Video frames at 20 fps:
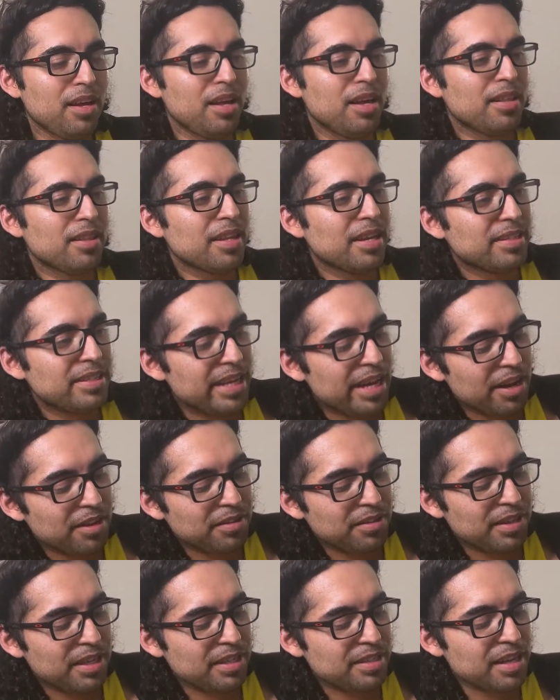let's see how
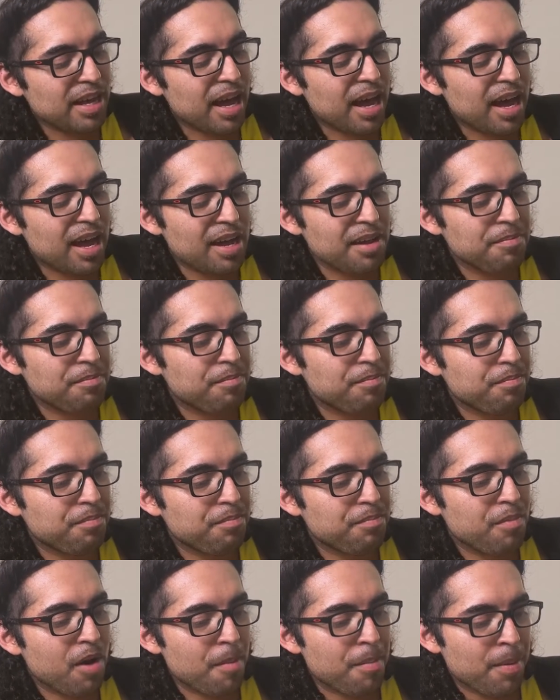this eye
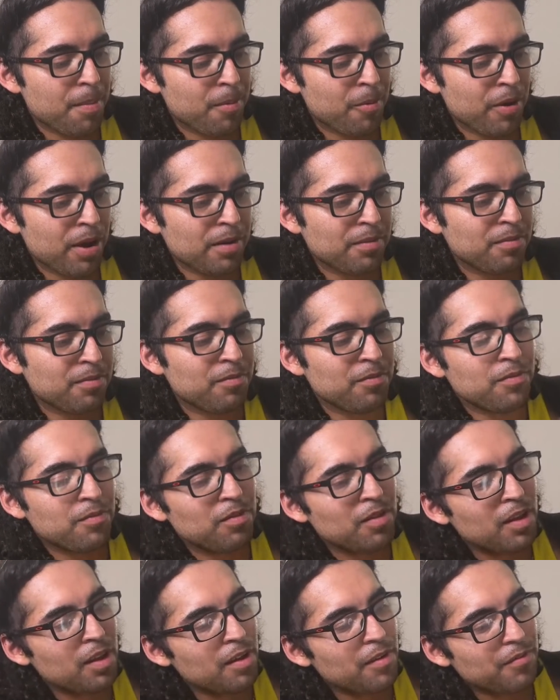PopUpParade
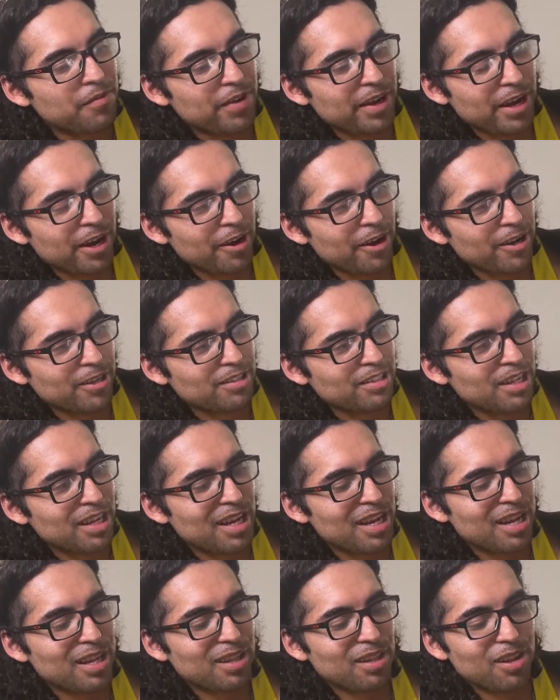fares.
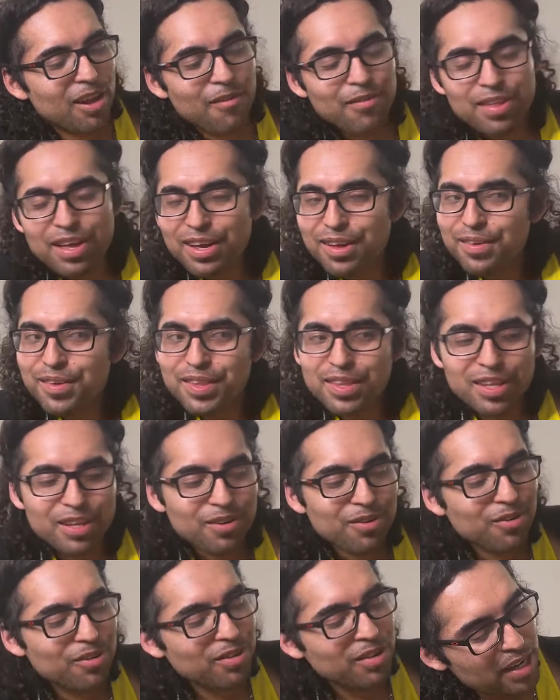Love the
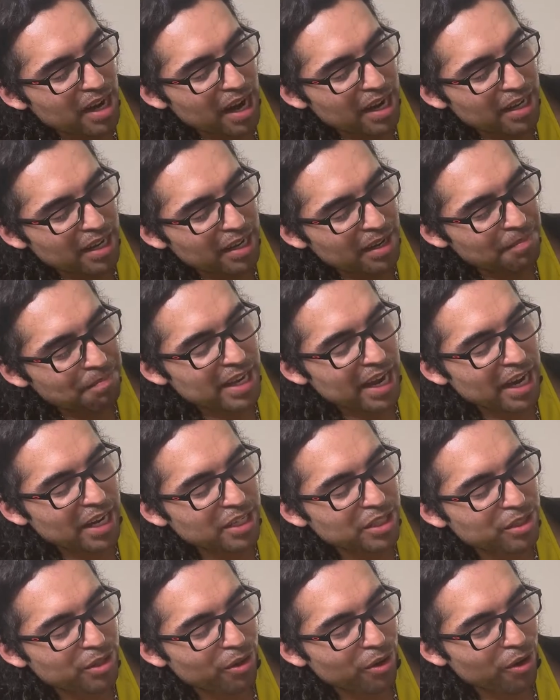little tiny
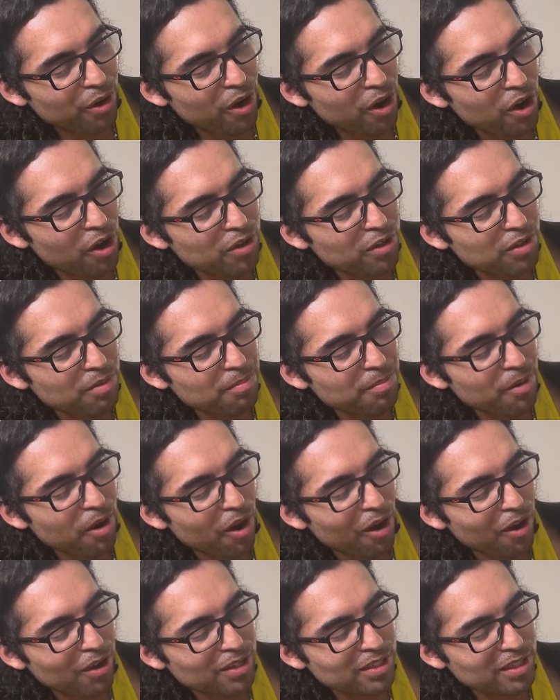texture on the
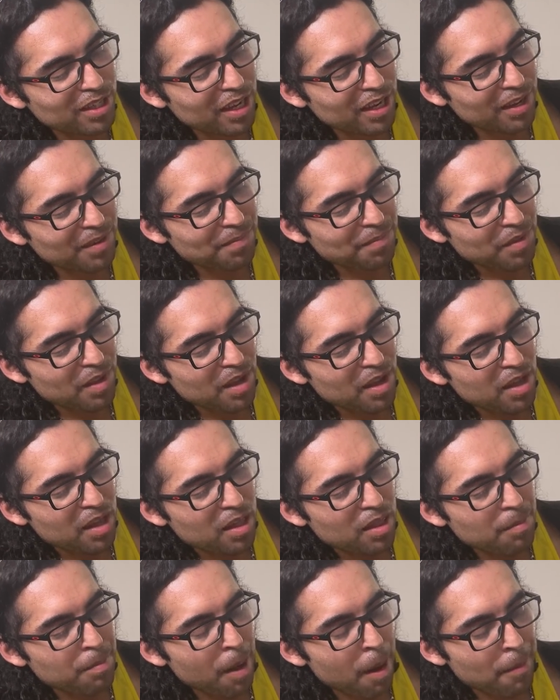box. Like
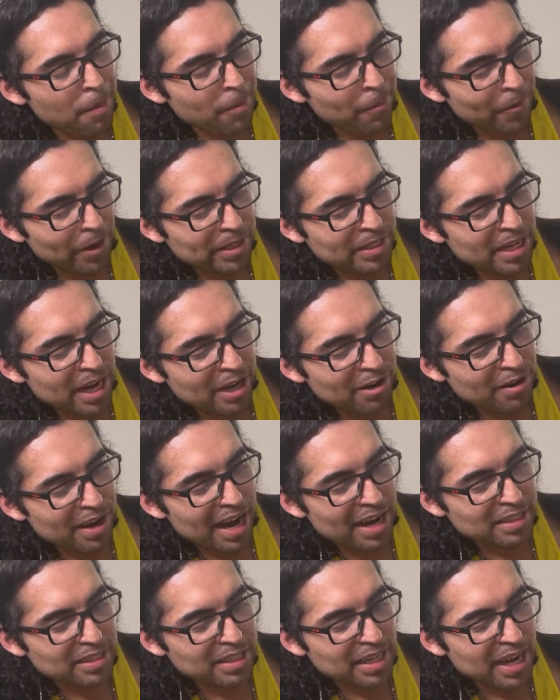the PopUpParade title
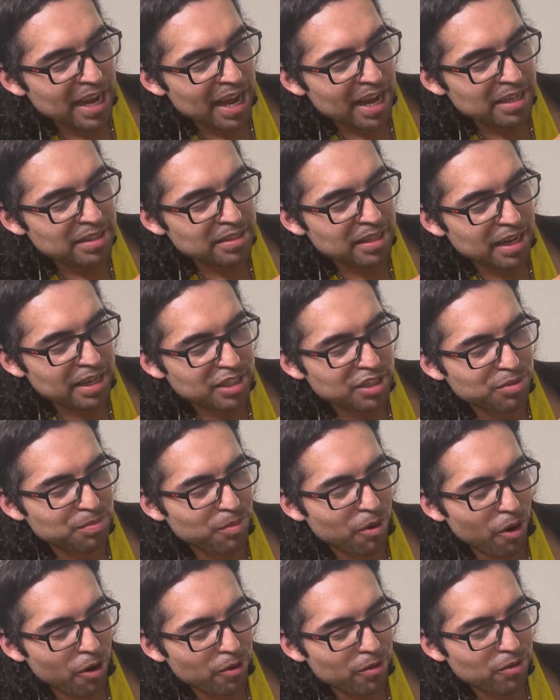actually has like
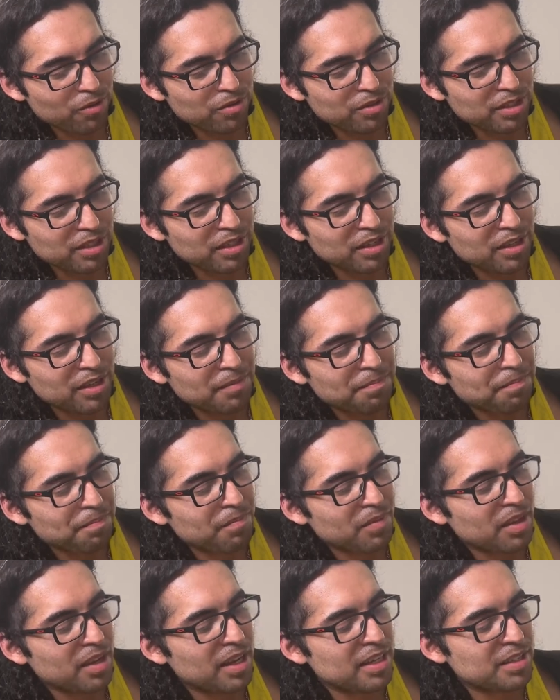sparkles.
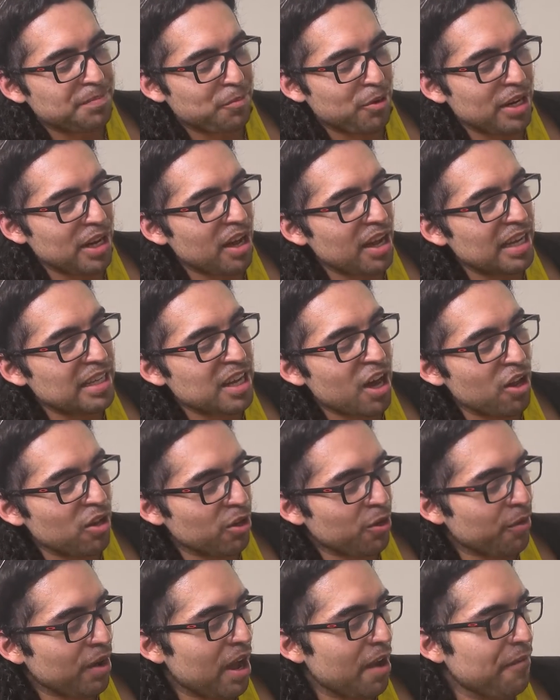It's
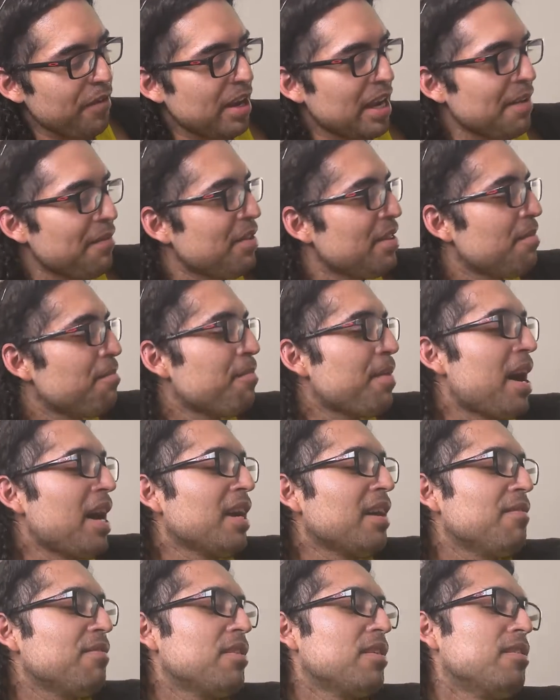holographic. Even the back
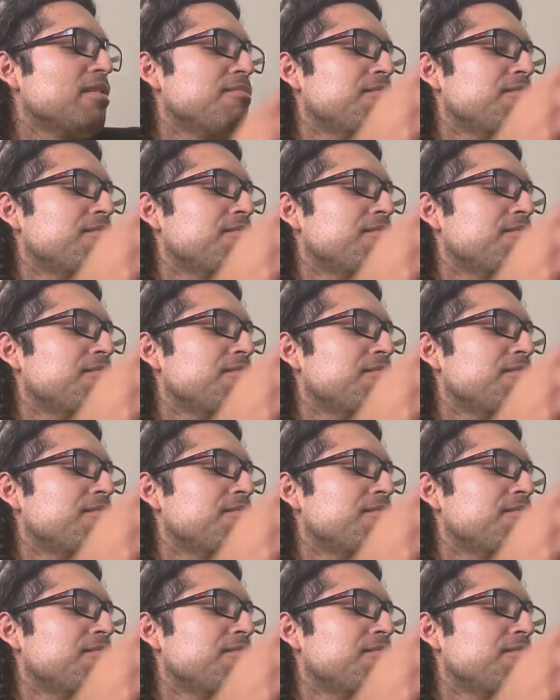of the